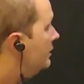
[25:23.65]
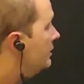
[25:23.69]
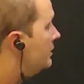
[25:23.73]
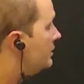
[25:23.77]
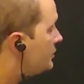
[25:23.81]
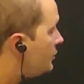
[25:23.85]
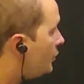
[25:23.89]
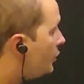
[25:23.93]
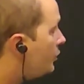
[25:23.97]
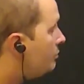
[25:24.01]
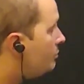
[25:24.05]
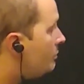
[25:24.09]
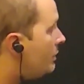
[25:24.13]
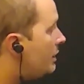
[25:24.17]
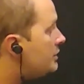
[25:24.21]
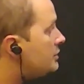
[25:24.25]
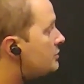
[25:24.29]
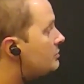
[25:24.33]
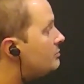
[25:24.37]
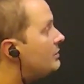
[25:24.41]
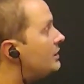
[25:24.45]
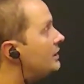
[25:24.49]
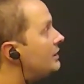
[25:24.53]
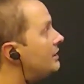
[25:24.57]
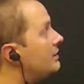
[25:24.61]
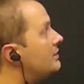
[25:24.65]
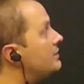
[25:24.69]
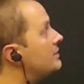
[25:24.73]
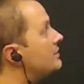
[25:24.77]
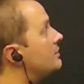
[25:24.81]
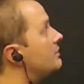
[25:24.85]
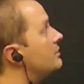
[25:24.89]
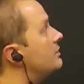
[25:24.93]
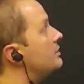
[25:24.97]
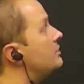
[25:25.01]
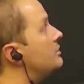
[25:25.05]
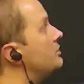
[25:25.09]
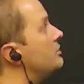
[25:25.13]
So it must be that this
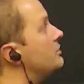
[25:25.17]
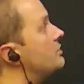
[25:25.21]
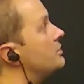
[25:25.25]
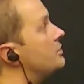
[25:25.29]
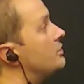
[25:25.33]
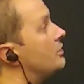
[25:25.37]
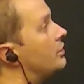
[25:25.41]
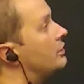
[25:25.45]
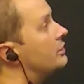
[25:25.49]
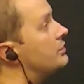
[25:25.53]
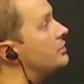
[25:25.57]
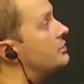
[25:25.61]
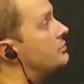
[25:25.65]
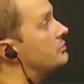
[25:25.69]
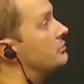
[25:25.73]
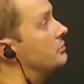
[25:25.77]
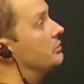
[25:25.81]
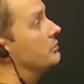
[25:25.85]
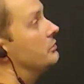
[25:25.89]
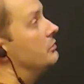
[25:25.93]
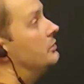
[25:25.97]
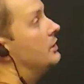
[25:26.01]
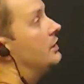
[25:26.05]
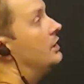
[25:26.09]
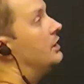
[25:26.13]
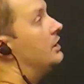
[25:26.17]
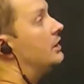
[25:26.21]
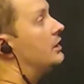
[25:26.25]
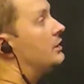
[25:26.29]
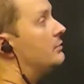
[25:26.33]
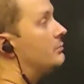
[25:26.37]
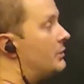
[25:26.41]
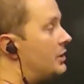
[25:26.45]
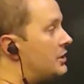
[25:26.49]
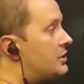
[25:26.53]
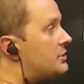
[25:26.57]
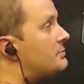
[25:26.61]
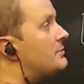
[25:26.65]
condition star is true. It
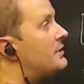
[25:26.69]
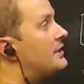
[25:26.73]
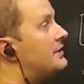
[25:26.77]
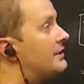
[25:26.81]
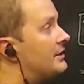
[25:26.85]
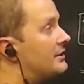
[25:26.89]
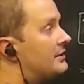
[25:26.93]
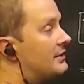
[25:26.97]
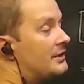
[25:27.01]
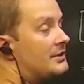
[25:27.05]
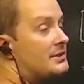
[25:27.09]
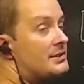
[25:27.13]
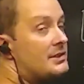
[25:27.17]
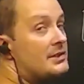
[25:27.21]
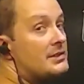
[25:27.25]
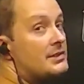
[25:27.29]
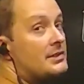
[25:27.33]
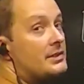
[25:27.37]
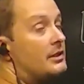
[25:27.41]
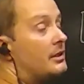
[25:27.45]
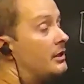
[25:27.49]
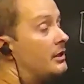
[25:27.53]
must be that there exists a